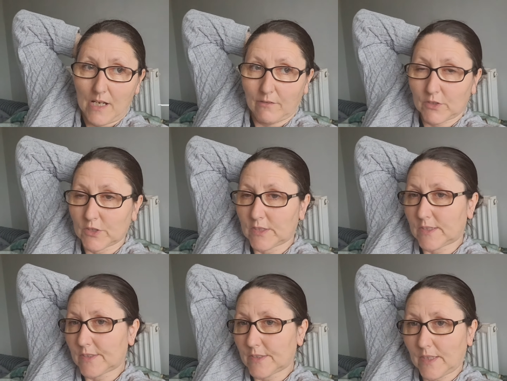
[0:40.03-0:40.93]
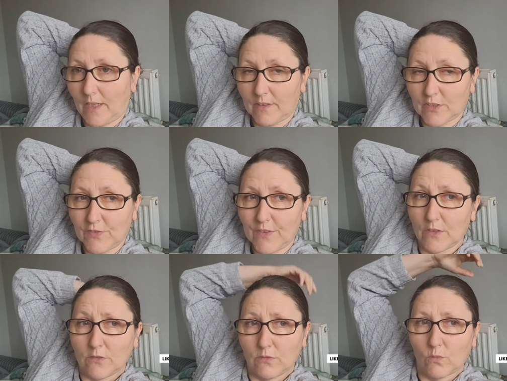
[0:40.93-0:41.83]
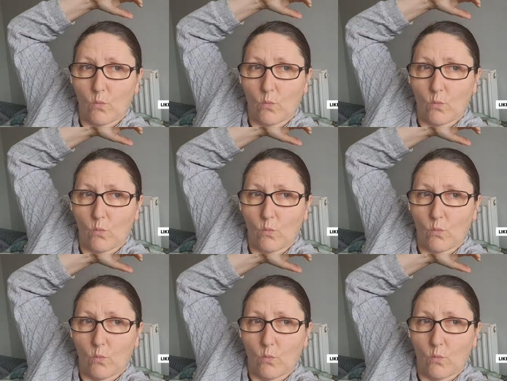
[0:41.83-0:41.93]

I've just I just feel